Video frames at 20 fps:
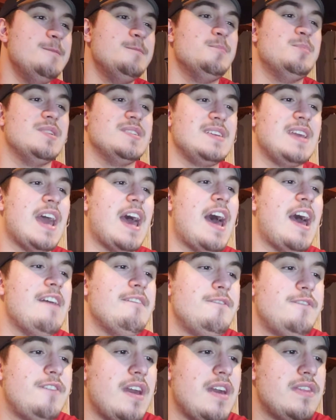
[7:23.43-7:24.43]
But yeah, I
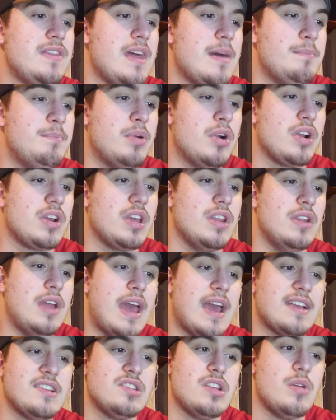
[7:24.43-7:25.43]
have faith that Burke and
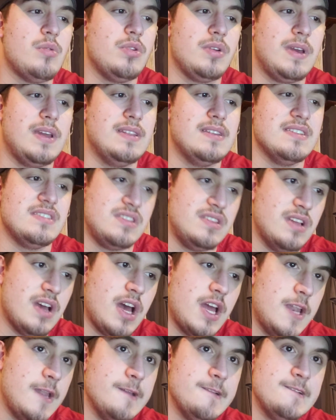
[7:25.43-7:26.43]
Hextall will get this
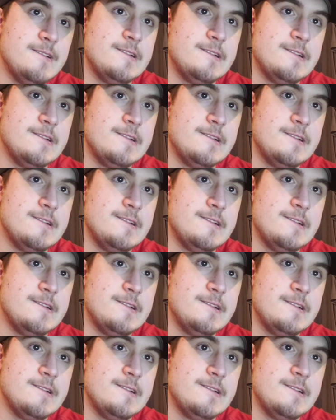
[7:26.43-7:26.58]
done.